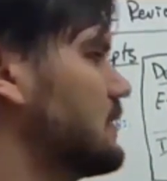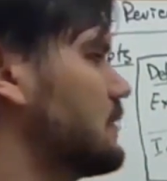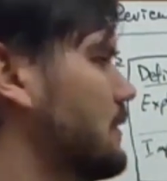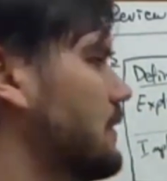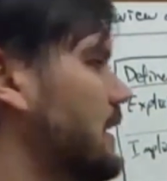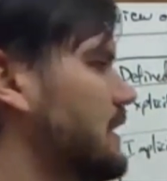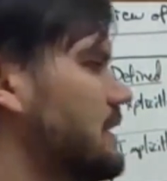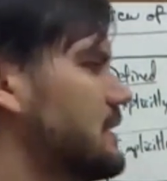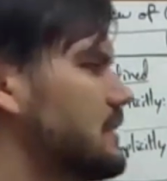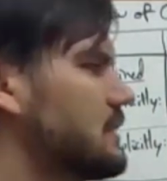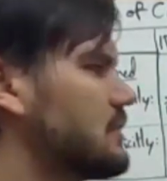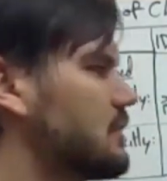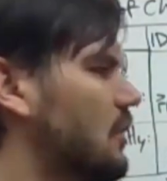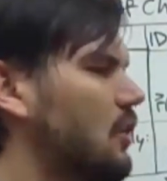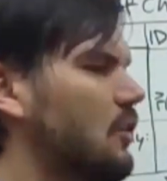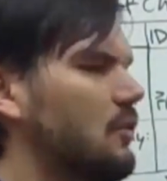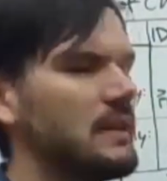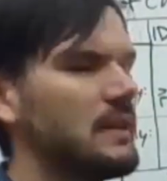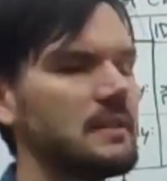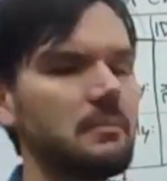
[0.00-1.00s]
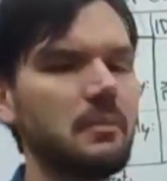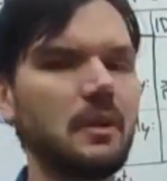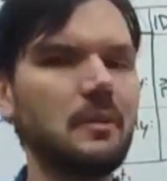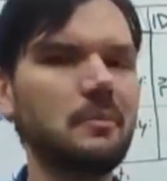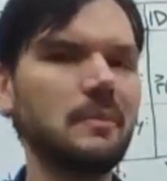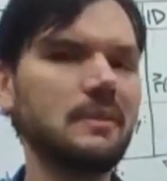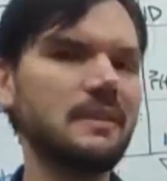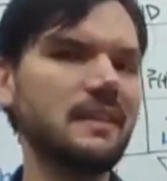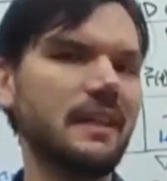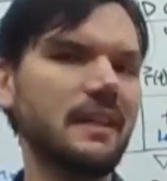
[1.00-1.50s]
The gradient is always
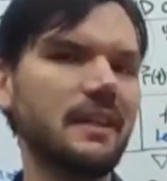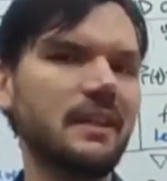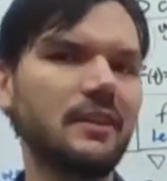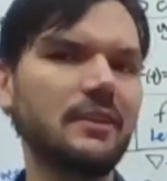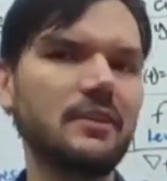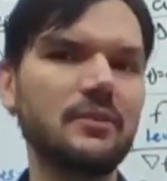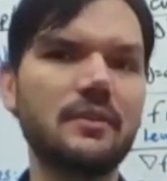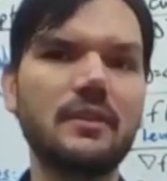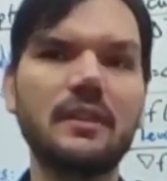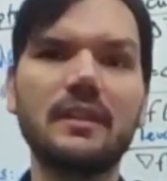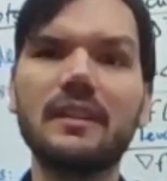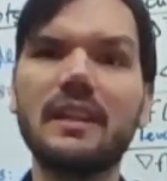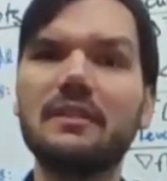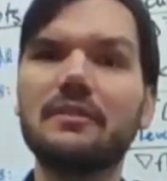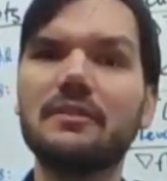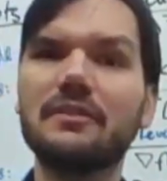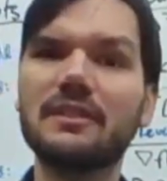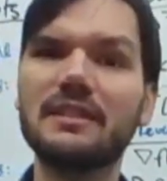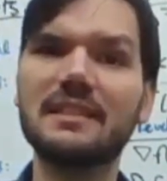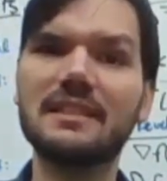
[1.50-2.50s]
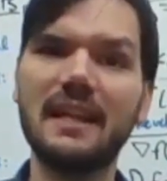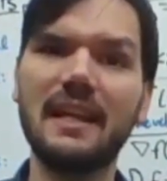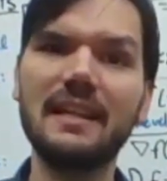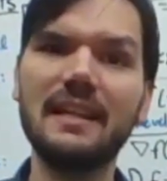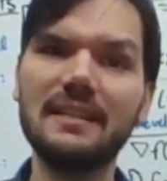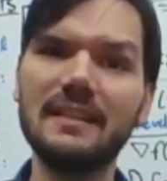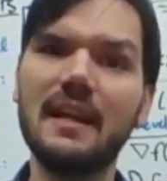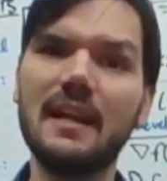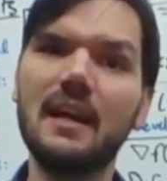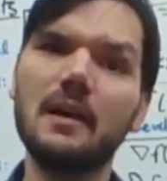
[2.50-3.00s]
perpendicular to the level
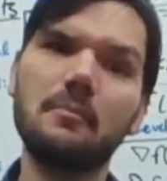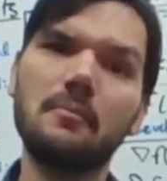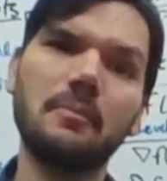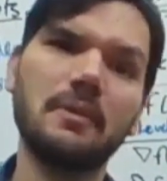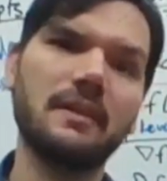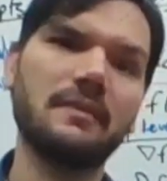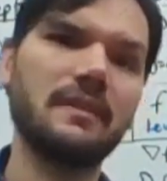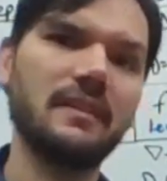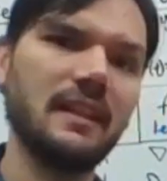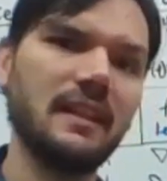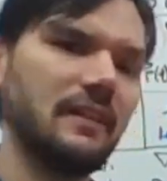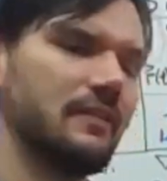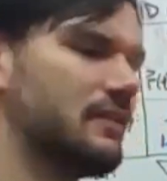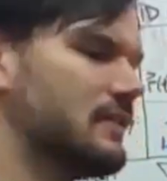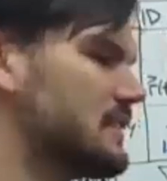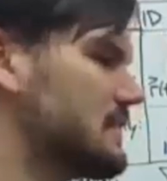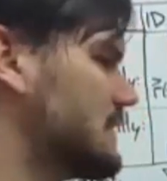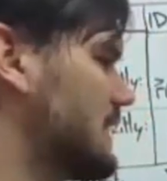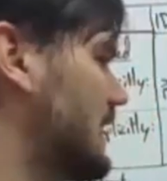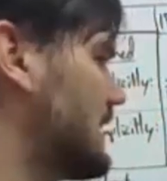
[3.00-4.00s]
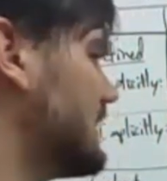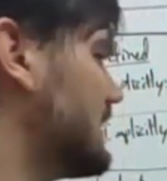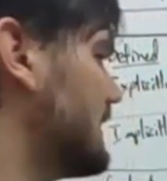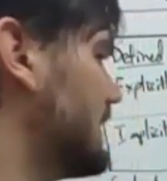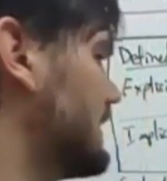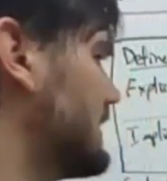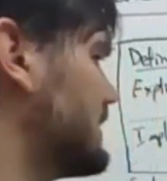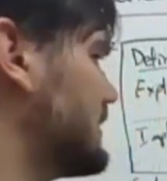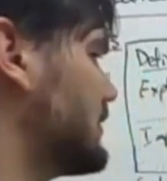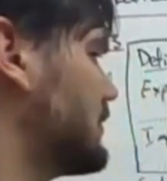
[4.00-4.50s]
set, but if the level set
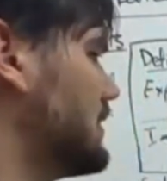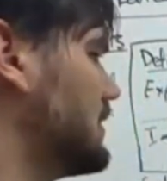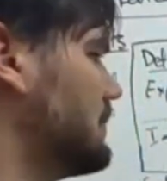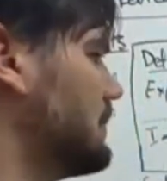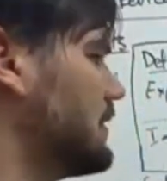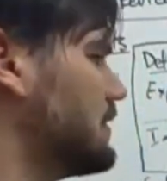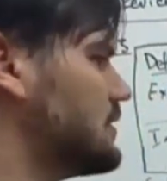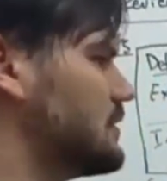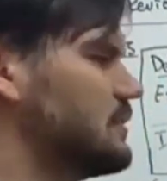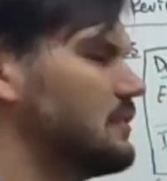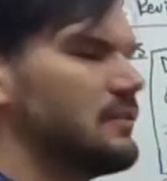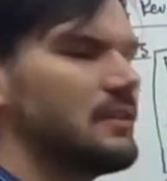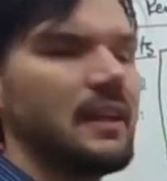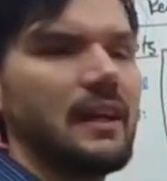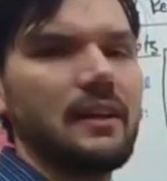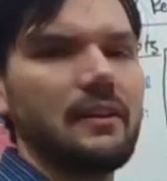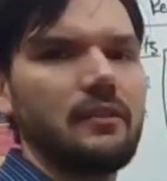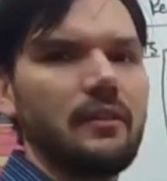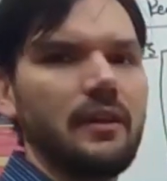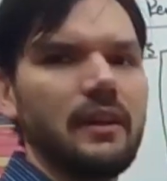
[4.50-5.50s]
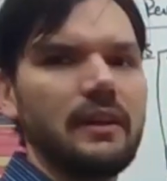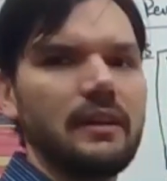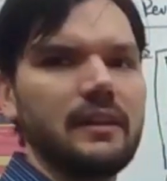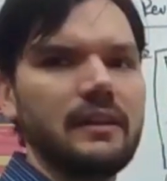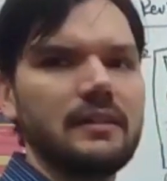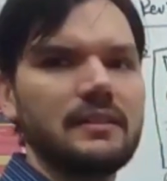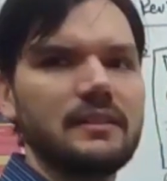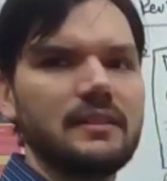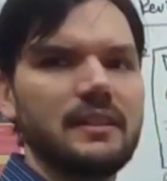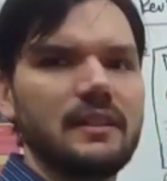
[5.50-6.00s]
is two-dimensional, that
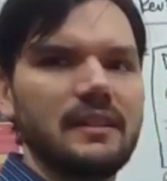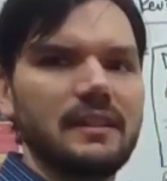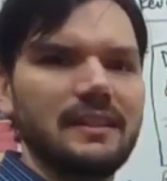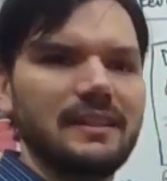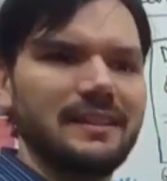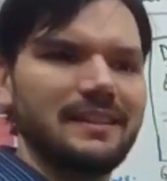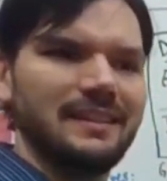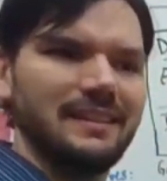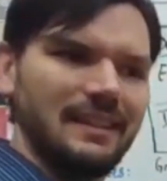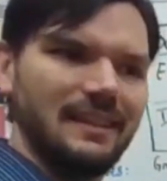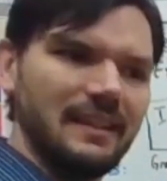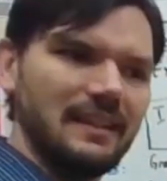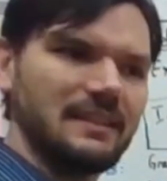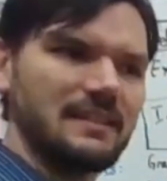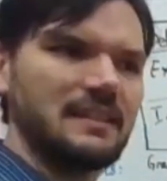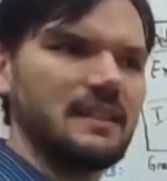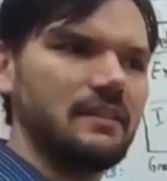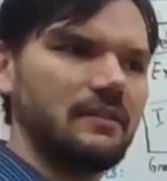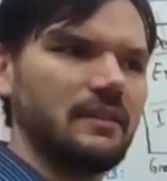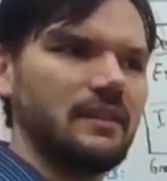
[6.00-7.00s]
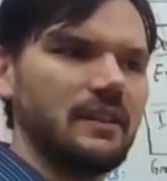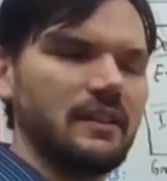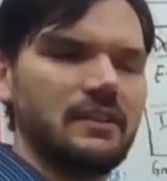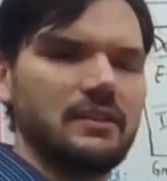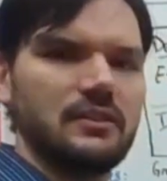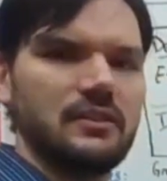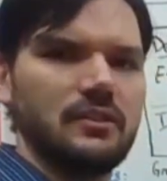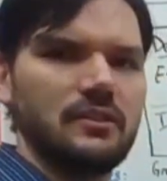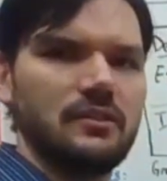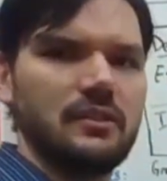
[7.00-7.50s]
gradient is living
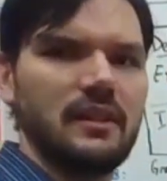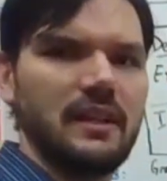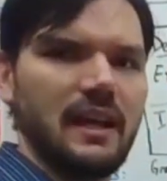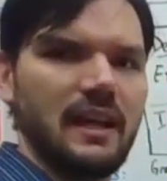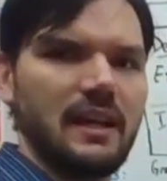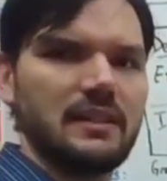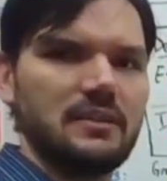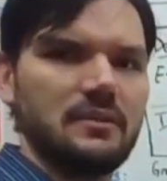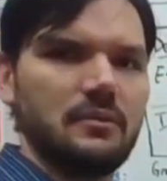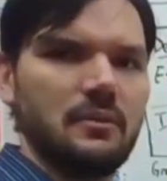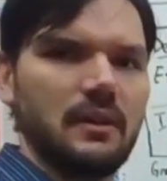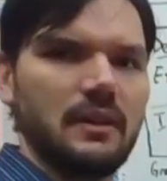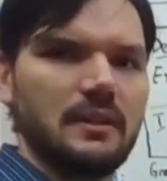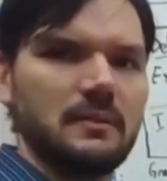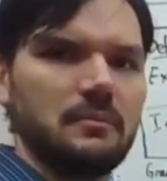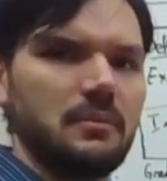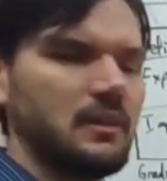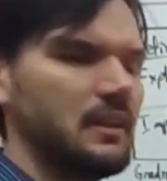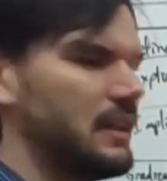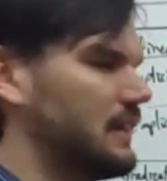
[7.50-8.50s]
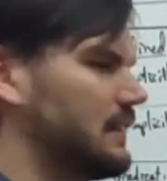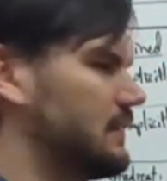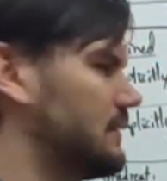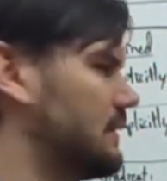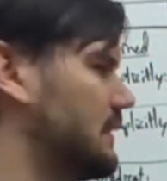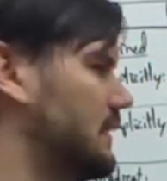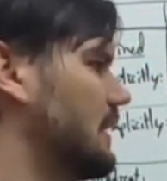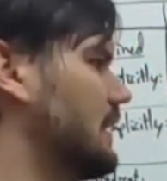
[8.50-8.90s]
in 2D x and y plane.